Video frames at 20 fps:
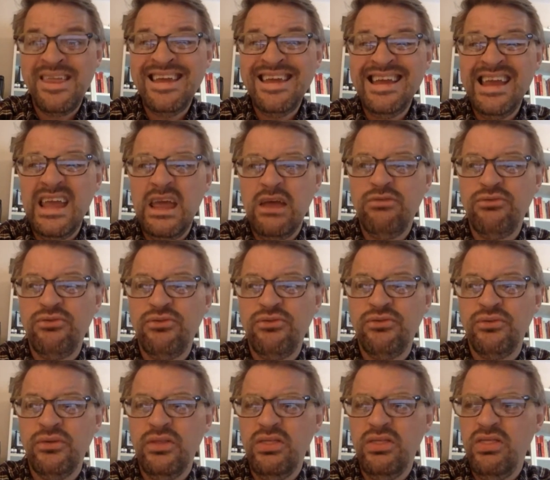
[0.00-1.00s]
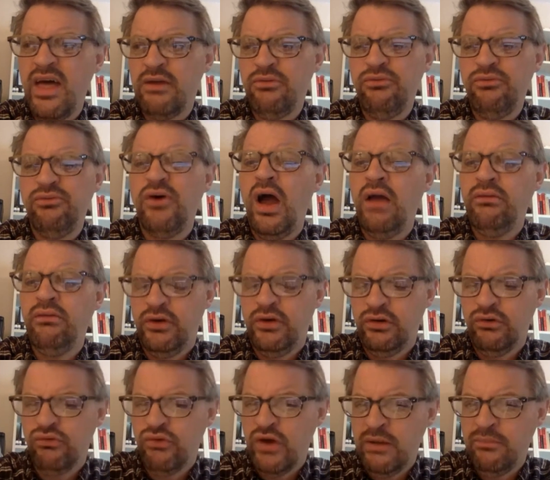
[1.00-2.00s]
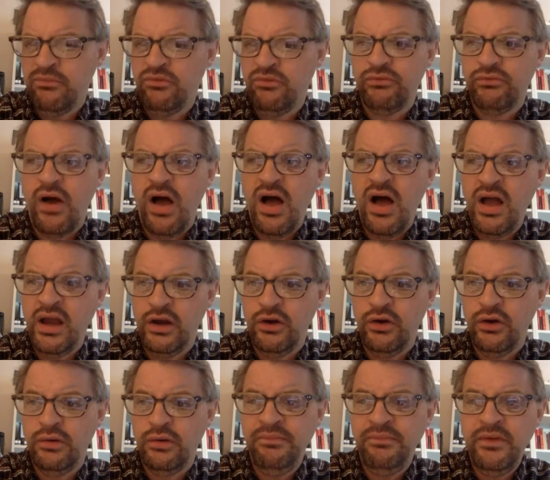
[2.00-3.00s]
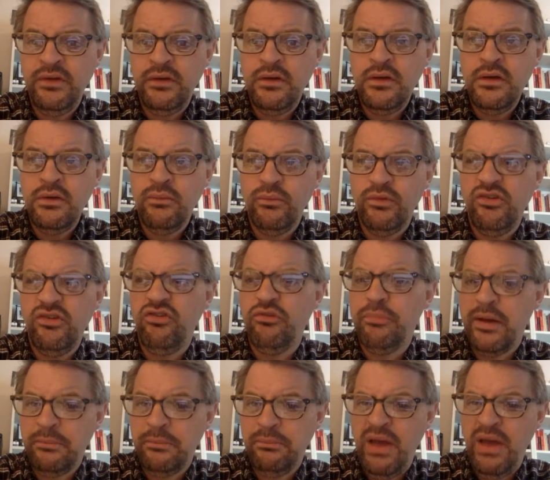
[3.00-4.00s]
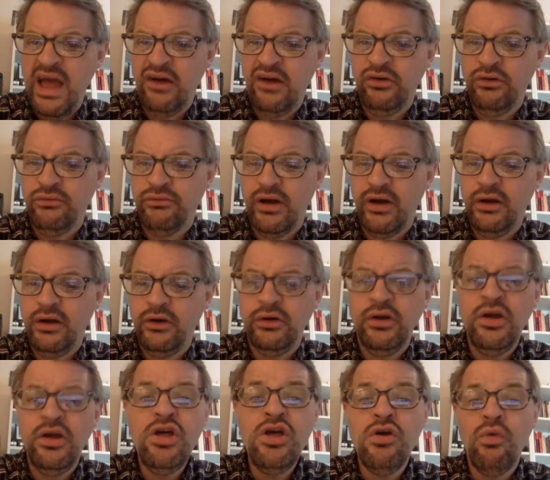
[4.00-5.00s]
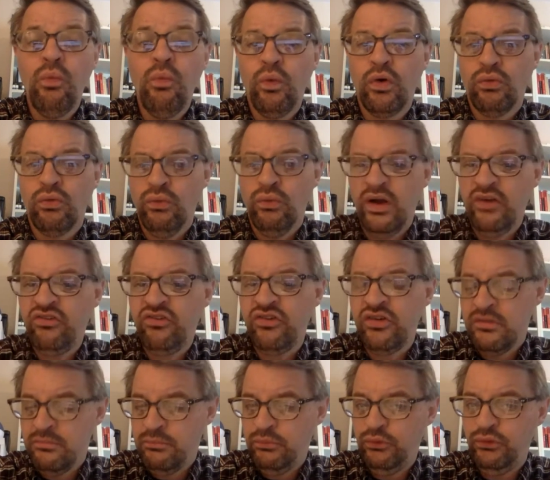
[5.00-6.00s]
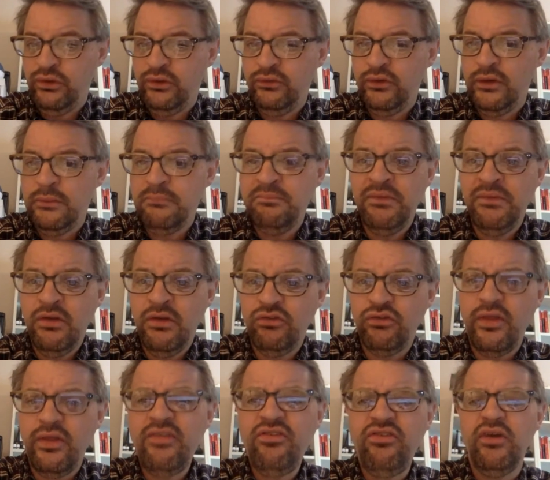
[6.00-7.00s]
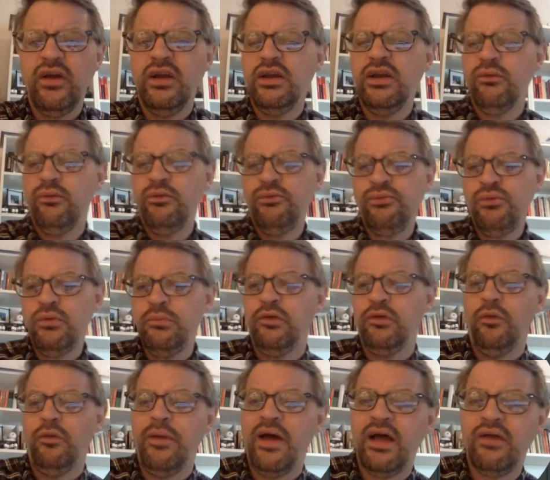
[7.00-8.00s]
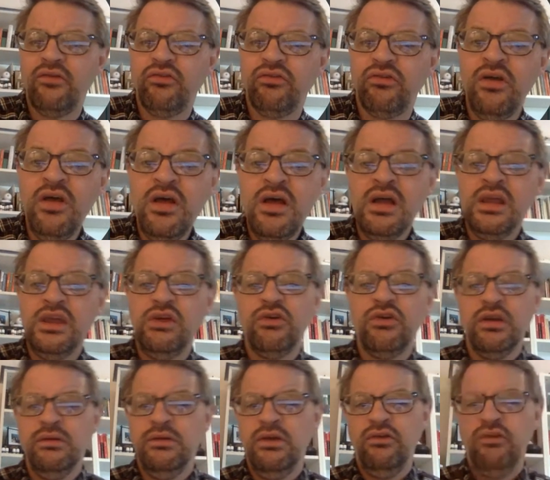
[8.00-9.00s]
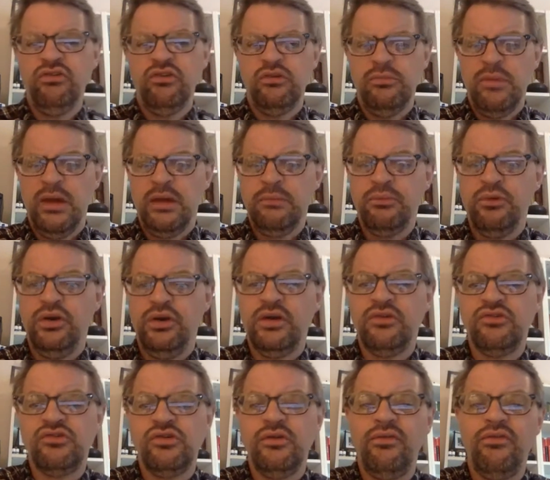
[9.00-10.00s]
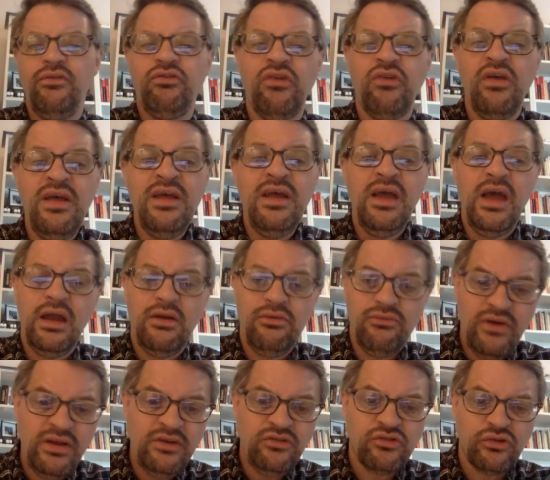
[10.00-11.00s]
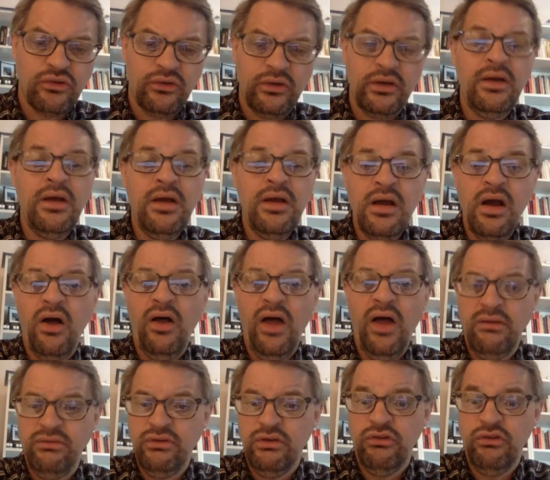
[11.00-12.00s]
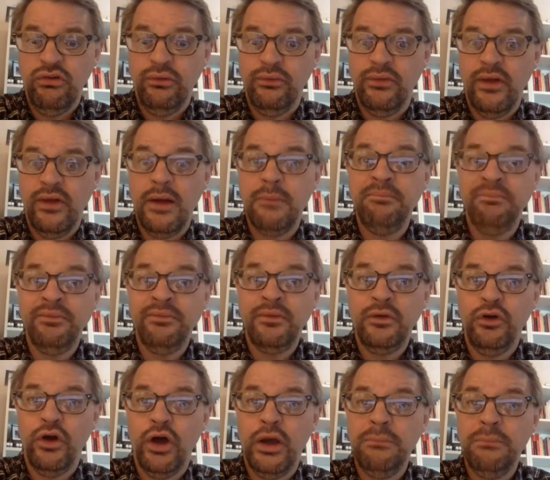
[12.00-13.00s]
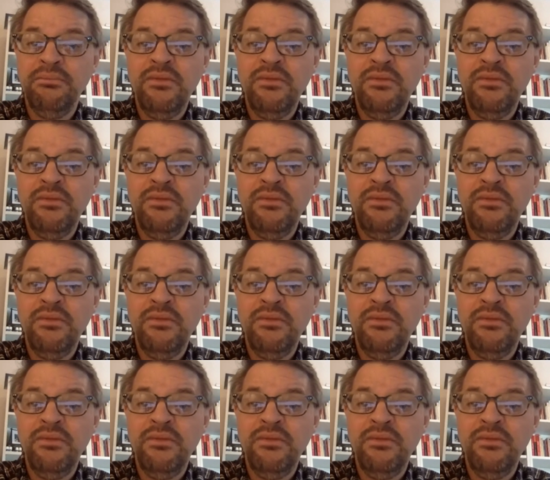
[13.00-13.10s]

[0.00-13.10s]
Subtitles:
if that 500 grams of iron, which is about a pound of iron, were to rust completely. So that's the idea with formula mass. You can use it to make predictions, and eventually I'll have you do that. Okay.